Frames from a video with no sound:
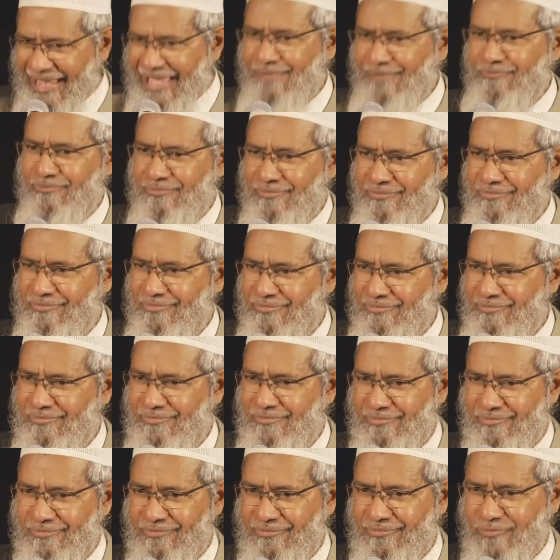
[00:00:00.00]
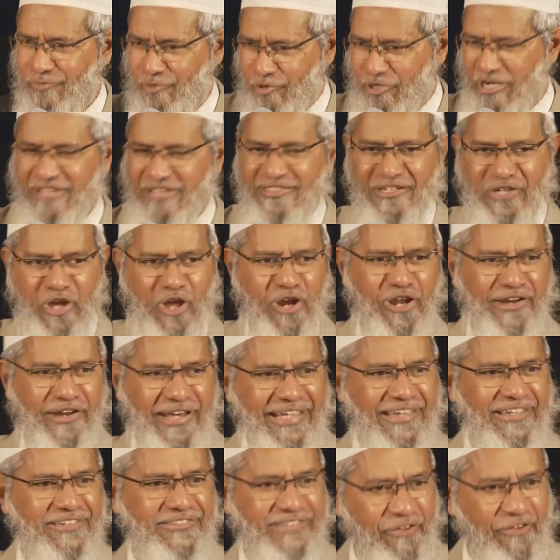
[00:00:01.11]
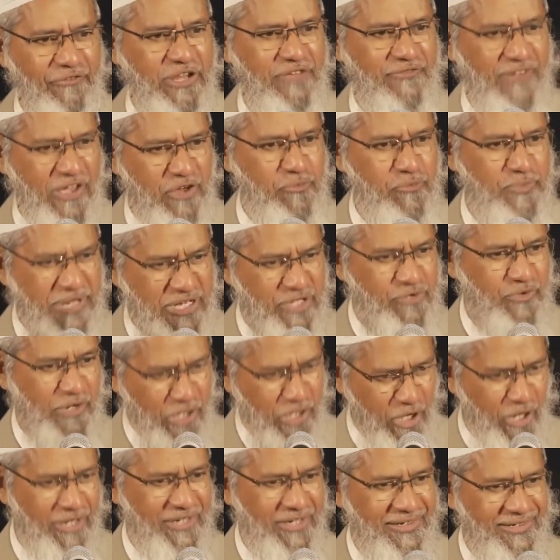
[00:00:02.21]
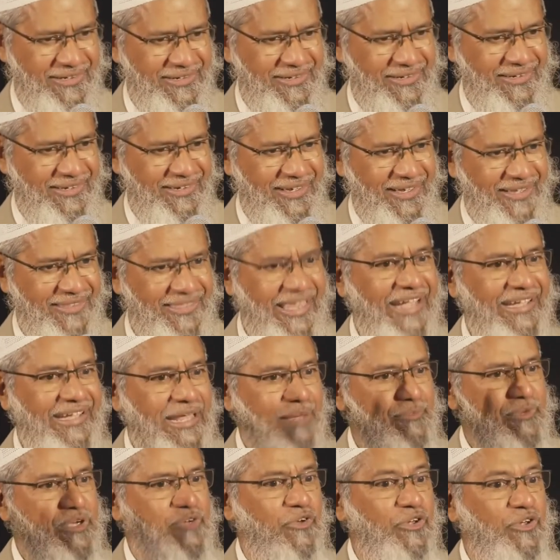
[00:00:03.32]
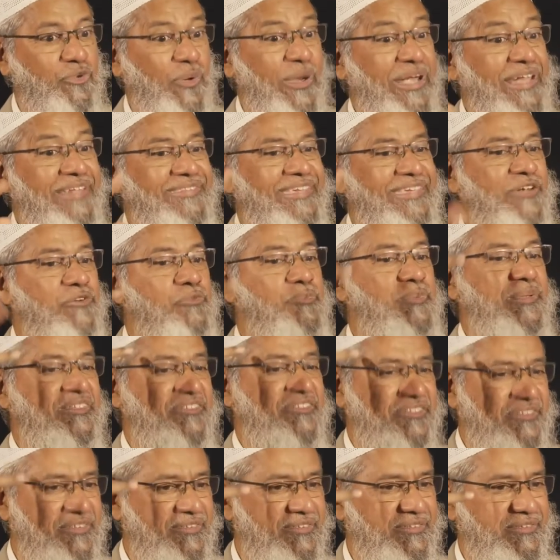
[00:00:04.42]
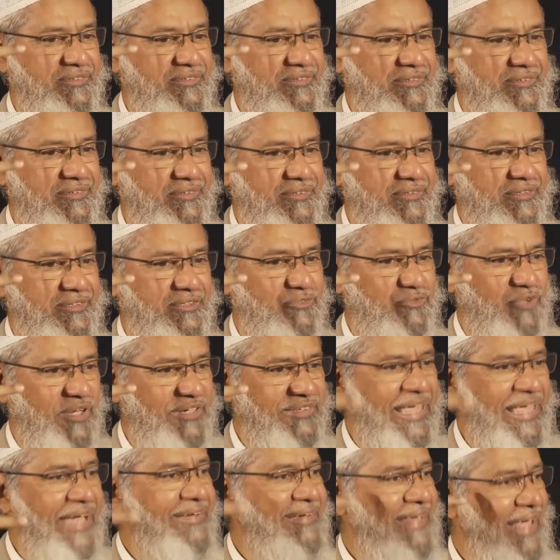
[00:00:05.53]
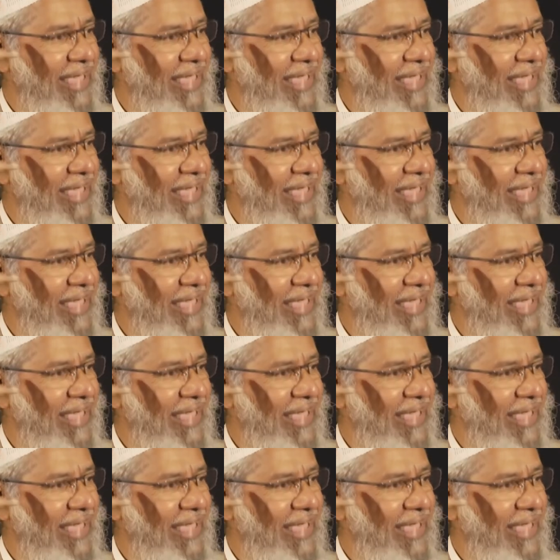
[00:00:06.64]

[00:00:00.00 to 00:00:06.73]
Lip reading: time, today the dollar rate is 75 rupees to a dollar. That time it was 23 rupees. So at that